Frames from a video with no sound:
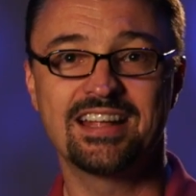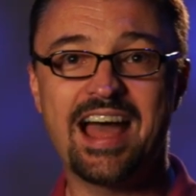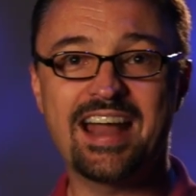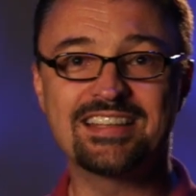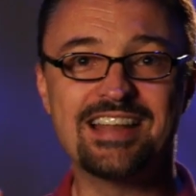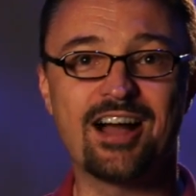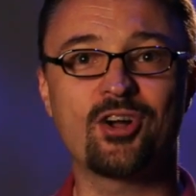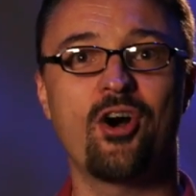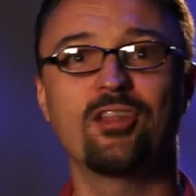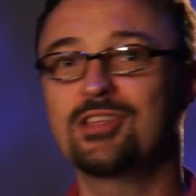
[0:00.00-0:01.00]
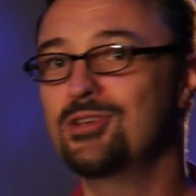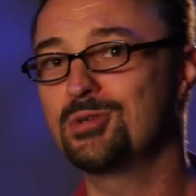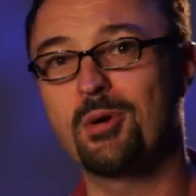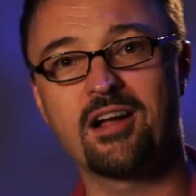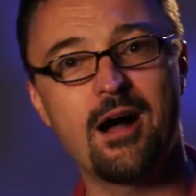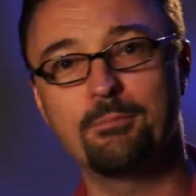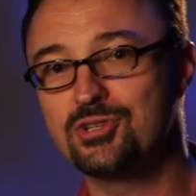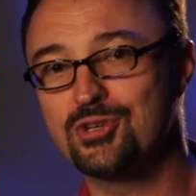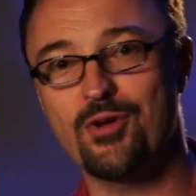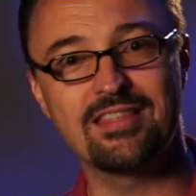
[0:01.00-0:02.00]
God is not calling you to
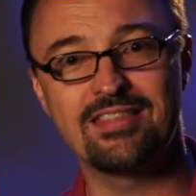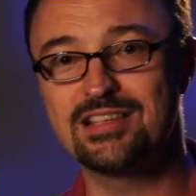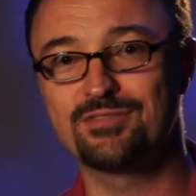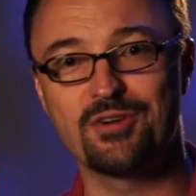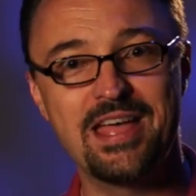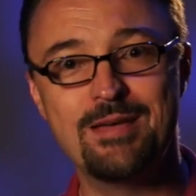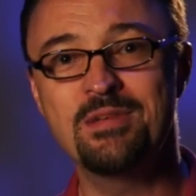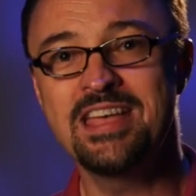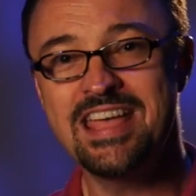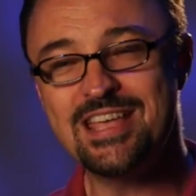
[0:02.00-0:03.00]
accomplish great things for Him.